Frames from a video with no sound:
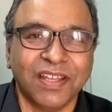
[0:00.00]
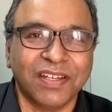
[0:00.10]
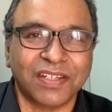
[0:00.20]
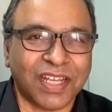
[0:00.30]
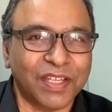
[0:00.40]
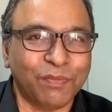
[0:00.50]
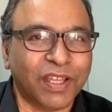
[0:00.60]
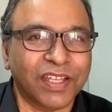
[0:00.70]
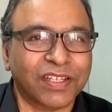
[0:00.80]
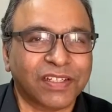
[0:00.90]
Time,
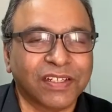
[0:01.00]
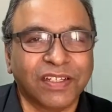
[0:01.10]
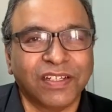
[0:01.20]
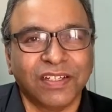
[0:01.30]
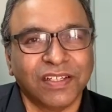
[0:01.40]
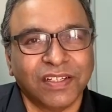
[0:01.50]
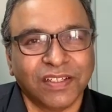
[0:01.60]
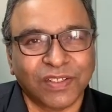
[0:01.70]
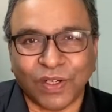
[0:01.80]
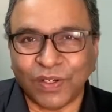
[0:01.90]
like
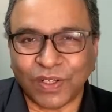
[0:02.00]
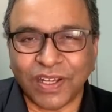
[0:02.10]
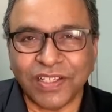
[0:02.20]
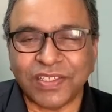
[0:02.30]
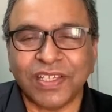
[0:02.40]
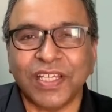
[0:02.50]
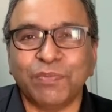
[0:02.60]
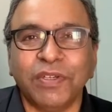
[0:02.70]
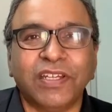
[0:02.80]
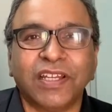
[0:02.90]
tortoise, has
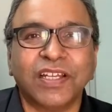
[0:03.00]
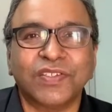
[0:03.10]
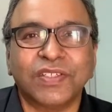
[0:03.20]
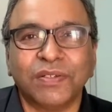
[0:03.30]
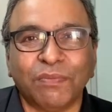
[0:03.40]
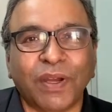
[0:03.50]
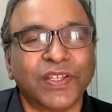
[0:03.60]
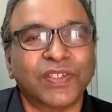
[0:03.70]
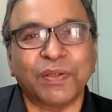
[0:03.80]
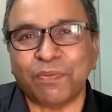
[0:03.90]
beaten us by
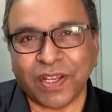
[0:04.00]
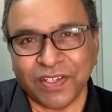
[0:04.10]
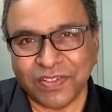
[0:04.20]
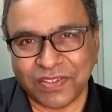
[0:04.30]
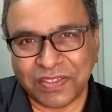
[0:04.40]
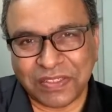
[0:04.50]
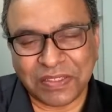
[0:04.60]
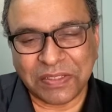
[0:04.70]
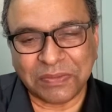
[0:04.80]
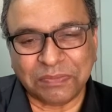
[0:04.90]
surprise.
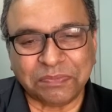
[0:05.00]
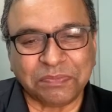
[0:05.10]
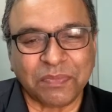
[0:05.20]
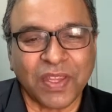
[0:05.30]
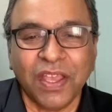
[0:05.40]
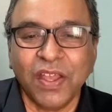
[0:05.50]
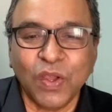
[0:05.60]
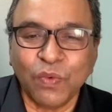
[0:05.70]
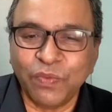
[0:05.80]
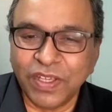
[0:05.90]

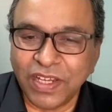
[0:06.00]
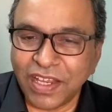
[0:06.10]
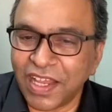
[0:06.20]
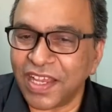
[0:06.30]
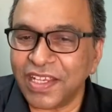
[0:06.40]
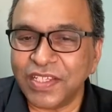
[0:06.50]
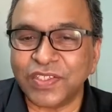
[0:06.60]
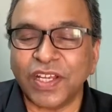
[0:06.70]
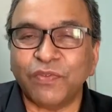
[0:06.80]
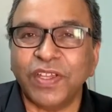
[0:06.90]
We realize
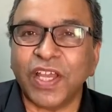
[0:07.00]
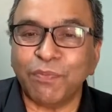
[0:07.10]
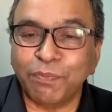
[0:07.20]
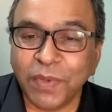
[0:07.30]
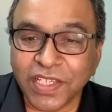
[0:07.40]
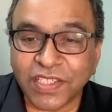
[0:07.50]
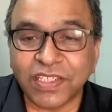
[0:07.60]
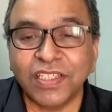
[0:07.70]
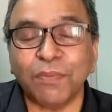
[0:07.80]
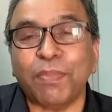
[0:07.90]
that we have
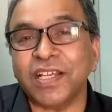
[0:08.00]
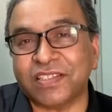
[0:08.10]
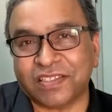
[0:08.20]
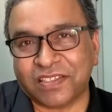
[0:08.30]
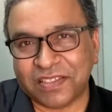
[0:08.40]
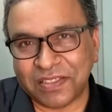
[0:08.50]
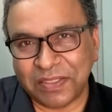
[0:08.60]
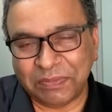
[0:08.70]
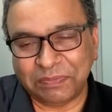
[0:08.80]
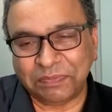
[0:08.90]
missed the bus.
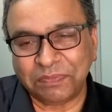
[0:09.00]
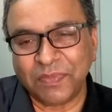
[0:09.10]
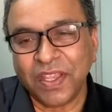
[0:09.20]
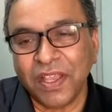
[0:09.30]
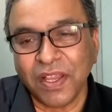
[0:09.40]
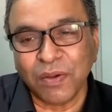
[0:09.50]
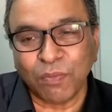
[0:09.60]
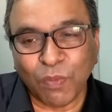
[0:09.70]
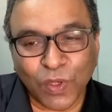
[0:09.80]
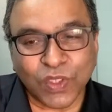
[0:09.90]

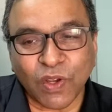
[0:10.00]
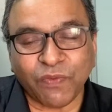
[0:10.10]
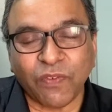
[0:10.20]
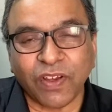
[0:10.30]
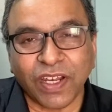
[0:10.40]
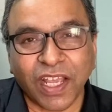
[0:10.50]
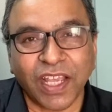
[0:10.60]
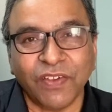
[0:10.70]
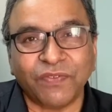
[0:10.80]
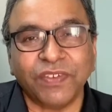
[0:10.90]
Most of our
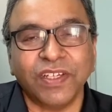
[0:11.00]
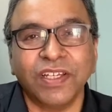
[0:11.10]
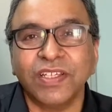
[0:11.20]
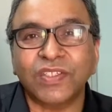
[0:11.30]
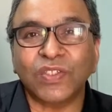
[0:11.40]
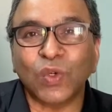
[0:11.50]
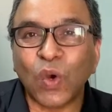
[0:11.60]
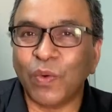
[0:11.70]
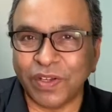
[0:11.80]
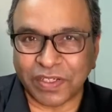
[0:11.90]
life is
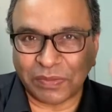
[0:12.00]
over.